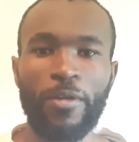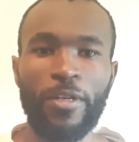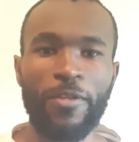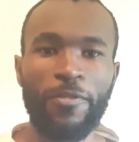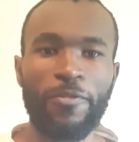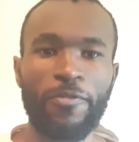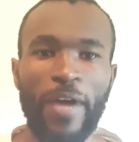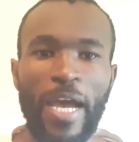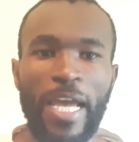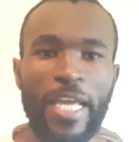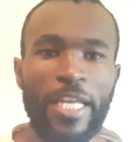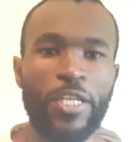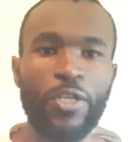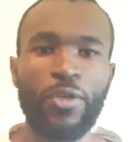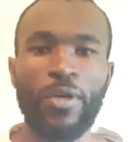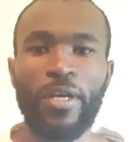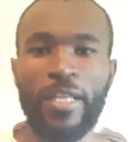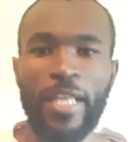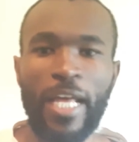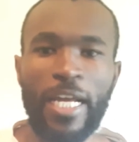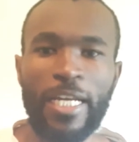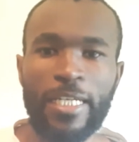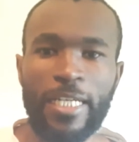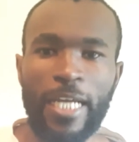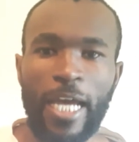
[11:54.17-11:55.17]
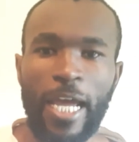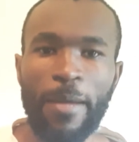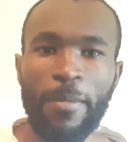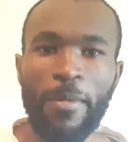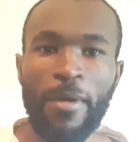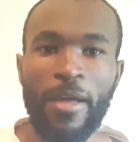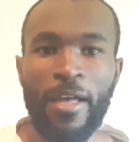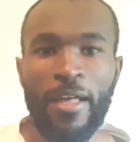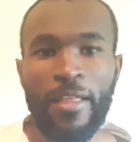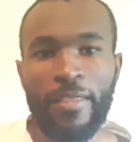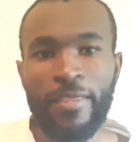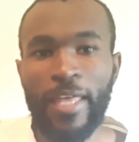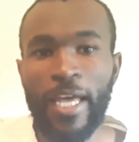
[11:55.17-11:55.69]
defined you at that time,
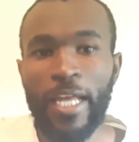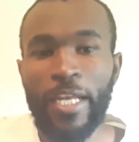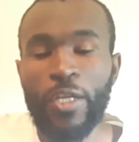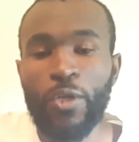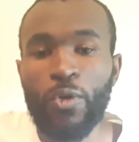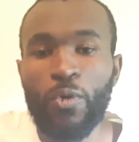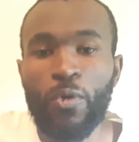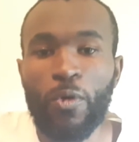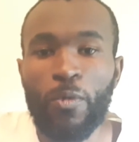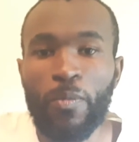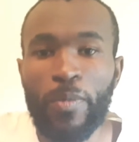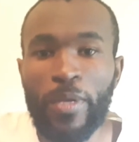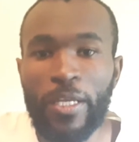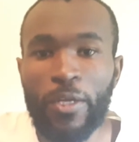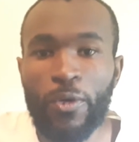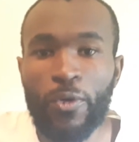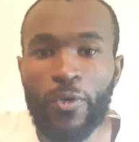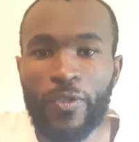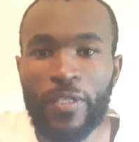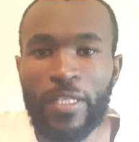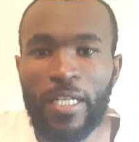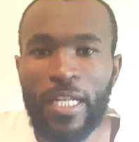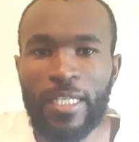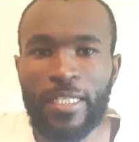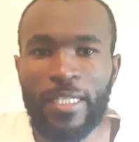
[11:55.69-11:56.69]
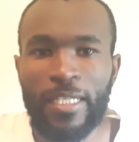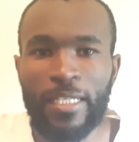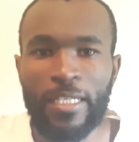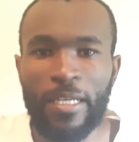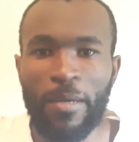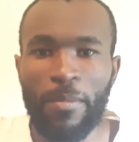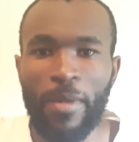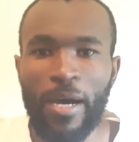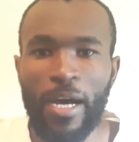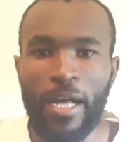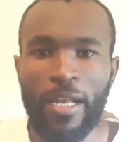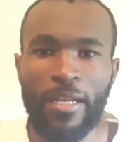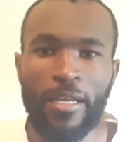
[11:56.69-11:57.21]
then you will be useless as a
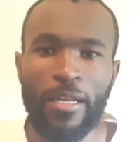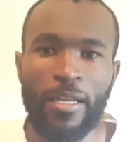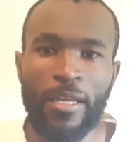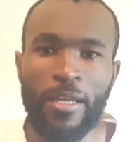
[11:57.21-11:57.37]
man.